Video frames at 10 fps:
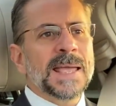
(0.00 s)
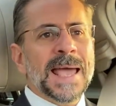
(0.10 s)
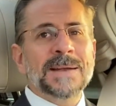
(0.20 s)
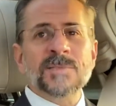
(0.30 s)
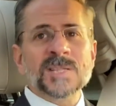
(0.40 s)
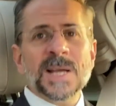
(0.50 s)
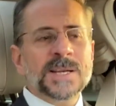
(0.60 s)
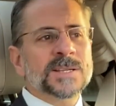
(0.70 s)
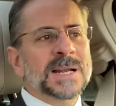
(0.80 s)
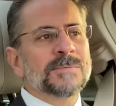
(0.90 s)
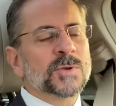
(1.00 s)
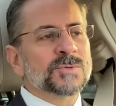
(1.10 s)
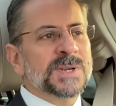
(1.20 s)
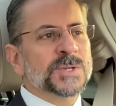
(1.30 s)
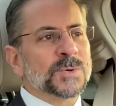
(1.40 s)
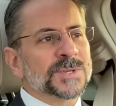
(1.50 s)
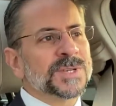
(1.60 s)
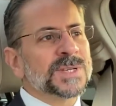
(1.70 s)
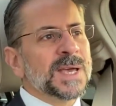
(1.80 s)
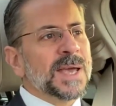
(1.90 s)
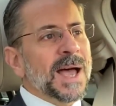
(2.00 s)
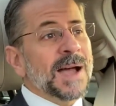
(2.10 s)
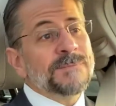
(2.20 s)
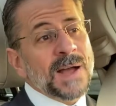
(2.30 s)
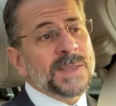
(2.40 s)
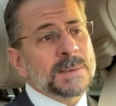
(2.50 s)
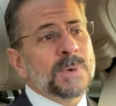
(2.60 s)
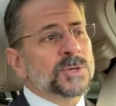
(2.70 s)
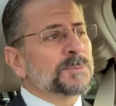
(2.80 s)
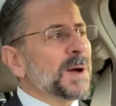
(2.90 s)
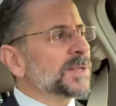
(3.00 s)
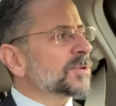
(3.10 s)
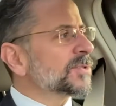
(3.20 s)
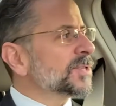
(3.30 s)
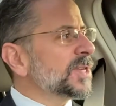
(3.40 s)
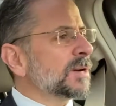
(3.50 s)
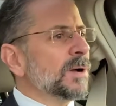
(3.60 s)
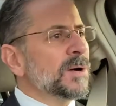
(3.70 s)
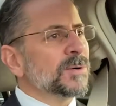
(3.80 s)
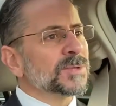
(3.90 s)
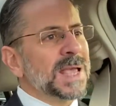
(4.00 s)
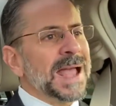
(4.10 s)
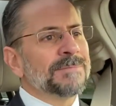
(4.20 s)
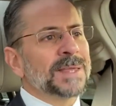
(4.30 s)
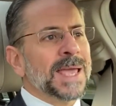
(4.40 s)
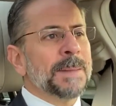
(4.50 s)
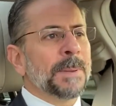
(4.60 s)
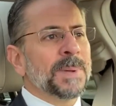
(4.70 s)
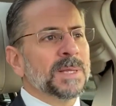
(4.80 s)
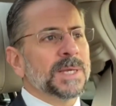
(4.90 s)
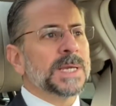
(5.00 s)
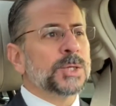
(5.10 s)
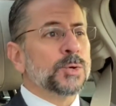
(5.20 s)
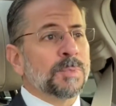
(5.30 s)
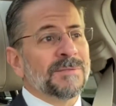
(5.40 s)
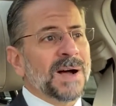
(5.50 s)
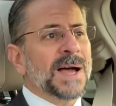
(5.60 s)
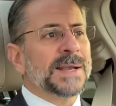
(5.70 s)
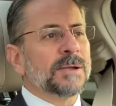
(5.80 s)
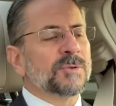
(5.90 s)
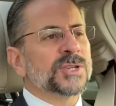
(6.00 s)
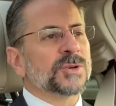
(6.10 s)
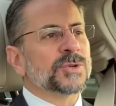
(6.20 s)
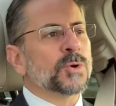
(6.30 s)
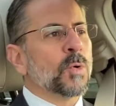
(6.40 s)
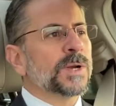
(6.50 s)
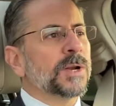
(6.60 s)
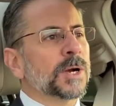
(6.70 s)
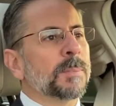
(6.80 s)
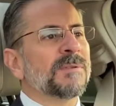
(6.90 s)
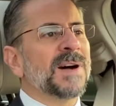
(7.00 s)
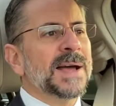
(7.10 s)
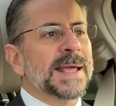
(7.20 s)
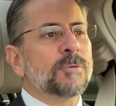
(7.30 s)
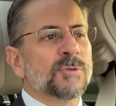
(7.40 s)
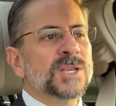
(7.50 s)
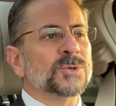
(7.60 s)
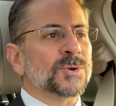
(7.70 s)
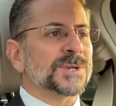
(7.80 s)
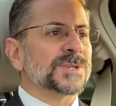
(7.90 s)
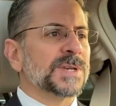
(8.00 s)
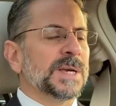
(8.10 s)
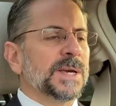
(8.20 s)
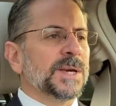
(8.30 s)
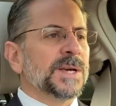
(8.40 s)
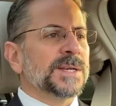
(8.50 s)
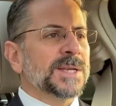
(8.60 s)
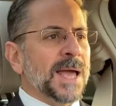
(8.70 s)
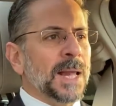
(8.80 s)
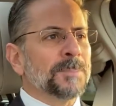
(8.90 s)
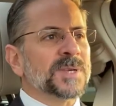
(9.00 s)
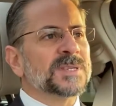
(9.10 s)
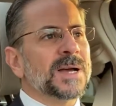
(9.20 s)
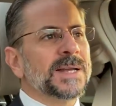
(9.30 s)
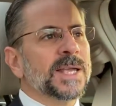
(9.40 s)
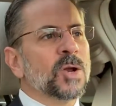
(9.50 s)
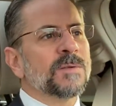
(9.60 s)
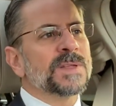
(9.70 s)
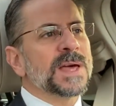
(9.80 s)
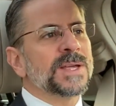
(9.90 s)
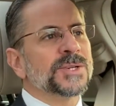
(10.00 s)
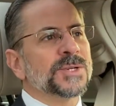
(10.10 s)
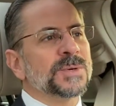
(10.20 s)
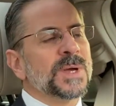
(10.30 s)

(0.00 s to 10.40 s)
And if the site doesn't have those resources, I find that most sponsors and CROs have the capability to provide a research coordinator, to provide a resource to help the site get over that issue.